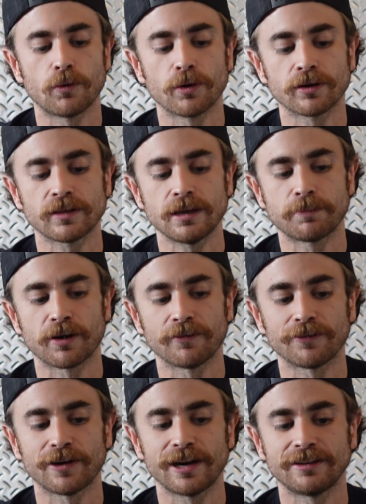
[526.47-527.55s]
or the
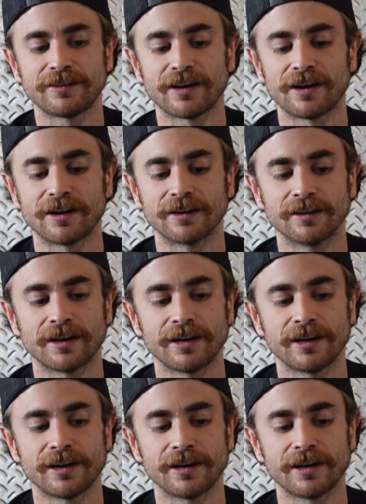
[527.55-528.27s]
perforated tongue,